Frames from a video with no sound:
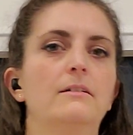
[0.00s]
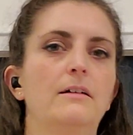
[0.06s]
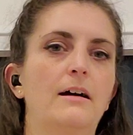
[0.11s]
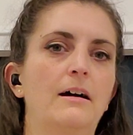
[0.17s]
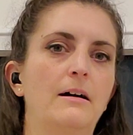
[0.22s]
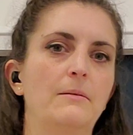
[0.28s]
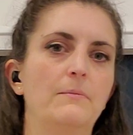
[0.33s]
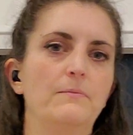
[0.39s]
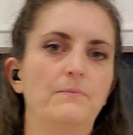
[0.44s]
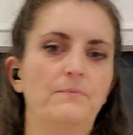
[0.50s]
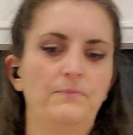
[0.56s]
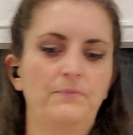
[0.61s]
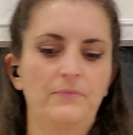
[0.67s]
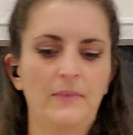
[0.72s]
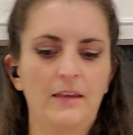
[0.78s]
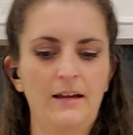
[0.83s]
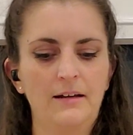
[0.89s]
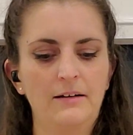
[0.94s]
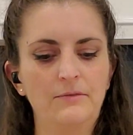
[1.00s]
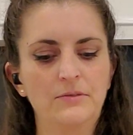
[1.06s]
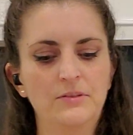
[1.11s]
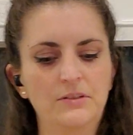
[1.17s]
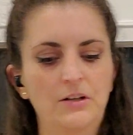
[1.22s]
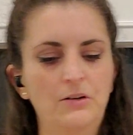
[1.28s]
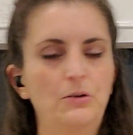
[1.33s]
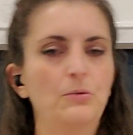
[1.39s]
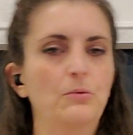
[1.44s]
kind of
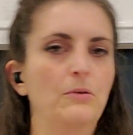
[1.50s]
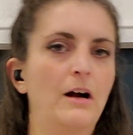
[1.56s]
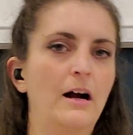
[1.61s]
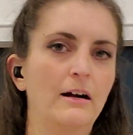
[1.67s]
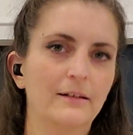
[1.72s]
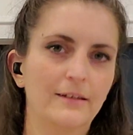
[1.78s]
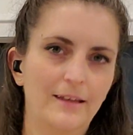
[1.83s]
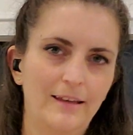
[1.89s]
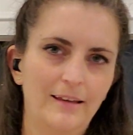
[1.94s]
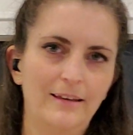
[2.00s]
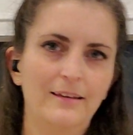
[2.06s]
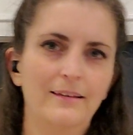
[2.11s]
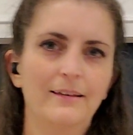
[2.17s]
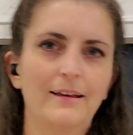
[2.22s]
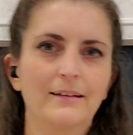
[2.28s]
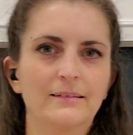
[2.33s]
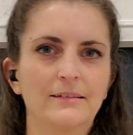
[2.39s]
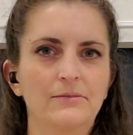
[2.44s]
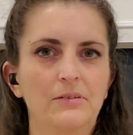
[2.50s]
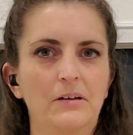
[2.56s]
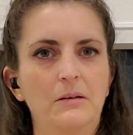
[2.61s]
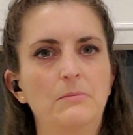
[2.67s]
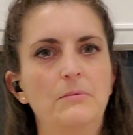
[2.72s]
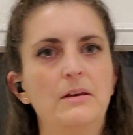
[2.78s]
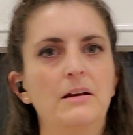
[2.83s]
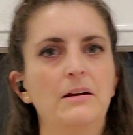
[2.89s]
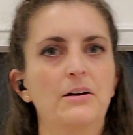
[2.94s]
subtle rocking, as if
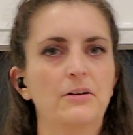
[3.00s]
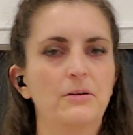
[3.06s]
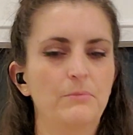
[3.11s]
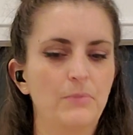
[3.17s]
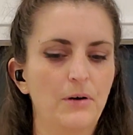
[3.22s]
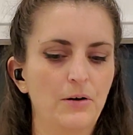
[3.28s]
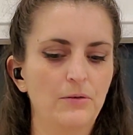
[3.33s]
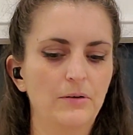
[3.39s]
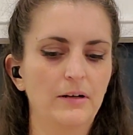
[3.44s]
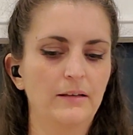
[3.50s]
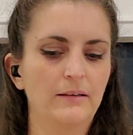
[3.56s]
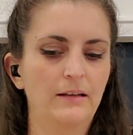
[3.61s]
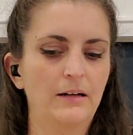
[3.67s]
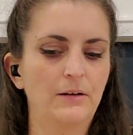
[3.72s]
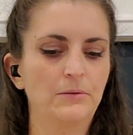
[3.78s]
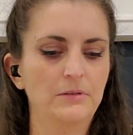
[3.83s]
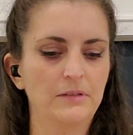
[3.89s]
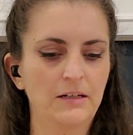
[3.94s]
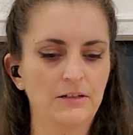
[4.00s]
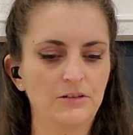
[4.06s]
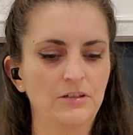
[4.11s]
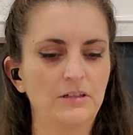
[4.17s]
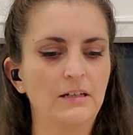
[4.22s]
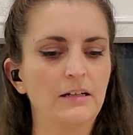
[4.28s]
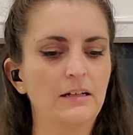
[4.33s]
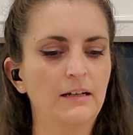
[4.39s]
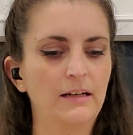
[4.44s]
like being on a boat, and then I was
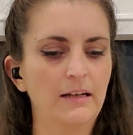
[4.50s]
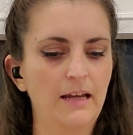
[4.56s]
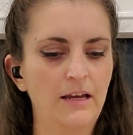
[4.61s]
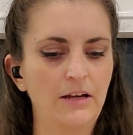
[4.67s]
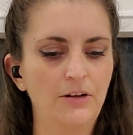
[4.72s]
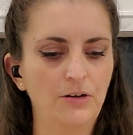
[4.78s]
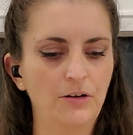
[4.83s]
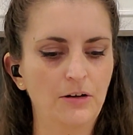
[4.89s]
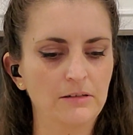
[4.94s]
actually getting an anchor